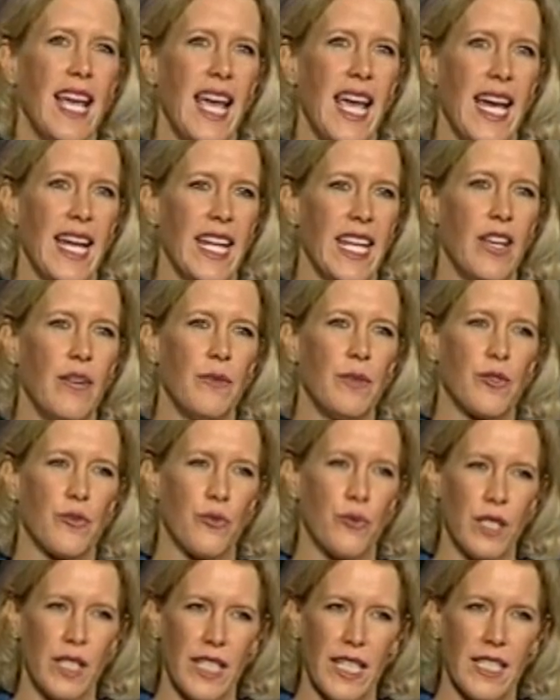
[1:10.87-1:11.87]
And he was
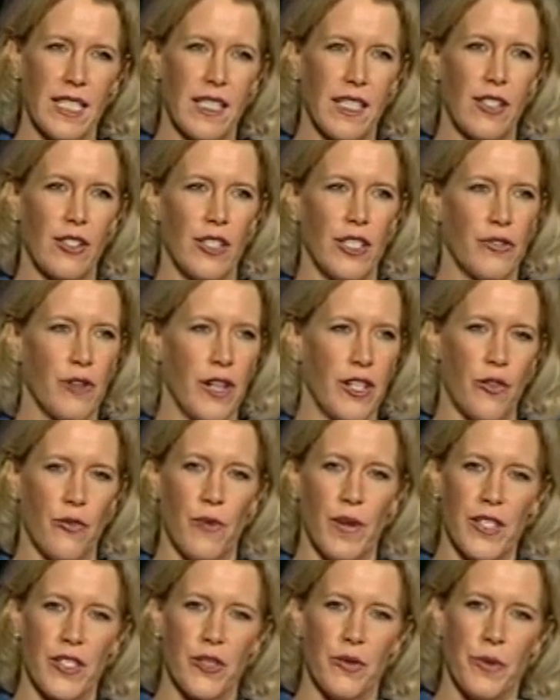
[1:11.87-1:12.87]
really clearly trying to
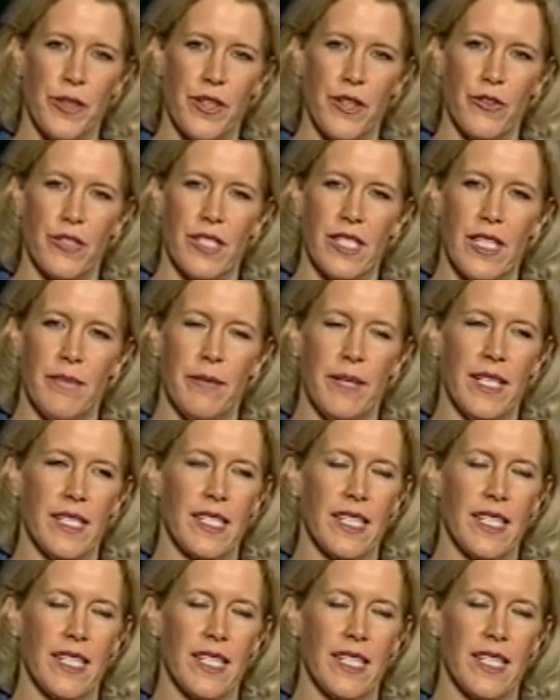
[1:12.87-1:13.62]
wrestle with those demons,